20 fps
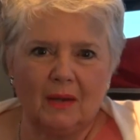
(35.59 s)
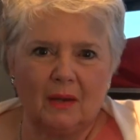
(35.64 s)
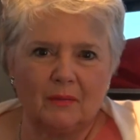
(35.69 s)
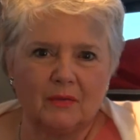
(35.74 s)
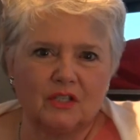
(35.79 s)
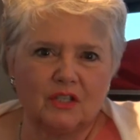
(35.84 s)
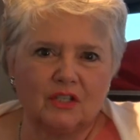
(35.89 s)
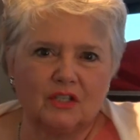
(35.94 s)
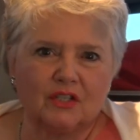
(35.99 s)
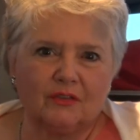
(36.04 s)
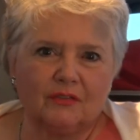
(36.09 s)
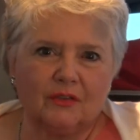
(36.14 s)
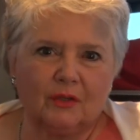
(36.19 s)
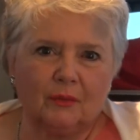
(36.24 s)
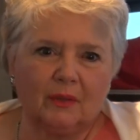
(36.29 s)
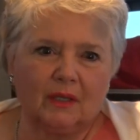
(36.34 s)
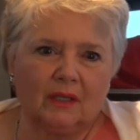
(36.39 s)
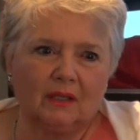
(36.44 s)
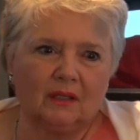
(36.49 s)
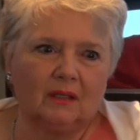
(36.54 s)
I was
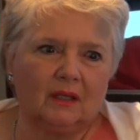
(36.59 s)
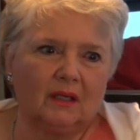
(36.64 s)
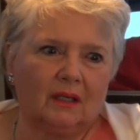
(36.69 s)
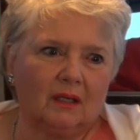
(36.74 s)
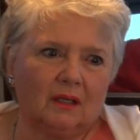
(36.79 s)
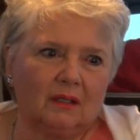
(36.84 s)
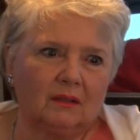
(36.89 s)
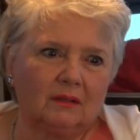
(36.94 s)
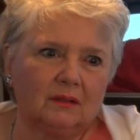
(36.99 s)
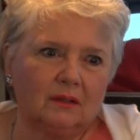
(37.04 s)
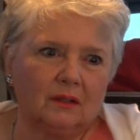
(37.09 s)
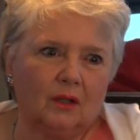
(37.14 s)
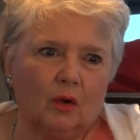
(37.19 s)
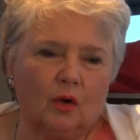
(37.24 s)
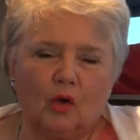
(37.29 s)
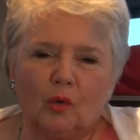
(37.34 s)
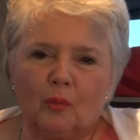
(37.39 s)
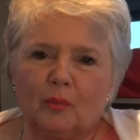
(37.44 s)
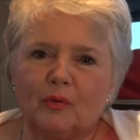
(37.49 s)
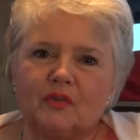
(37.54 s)
interviewing
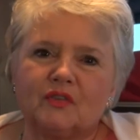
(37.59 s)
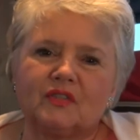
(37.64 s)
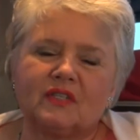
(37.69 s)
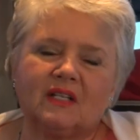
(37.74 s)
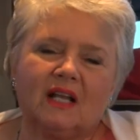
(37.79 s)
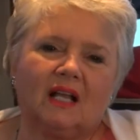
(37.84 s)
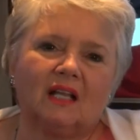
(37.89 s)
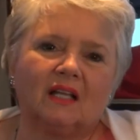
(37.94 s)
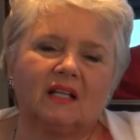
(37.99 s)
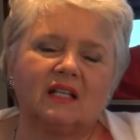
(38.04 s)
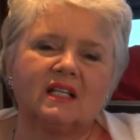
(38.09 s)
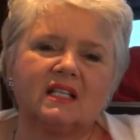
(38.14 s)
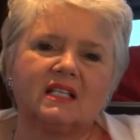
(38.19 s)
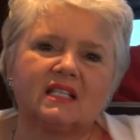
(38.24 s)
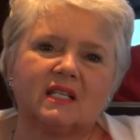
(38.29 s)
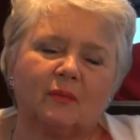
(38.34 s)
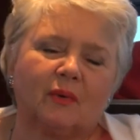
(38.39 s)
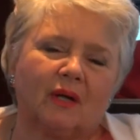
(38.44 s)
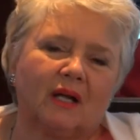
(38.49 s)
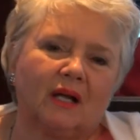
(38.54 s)
local personalities
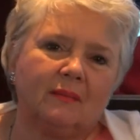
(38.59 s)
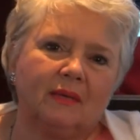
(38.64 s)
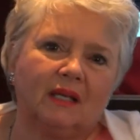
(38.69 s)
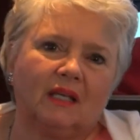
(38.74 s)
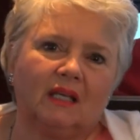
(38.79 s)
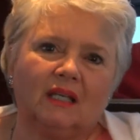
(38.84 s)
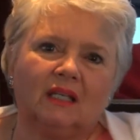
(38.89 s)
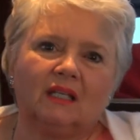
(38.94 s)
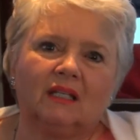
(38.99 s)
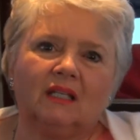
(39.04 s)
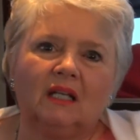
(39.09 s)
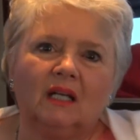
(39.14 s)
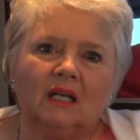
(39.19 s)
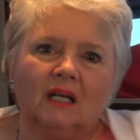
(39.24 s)
that were coming in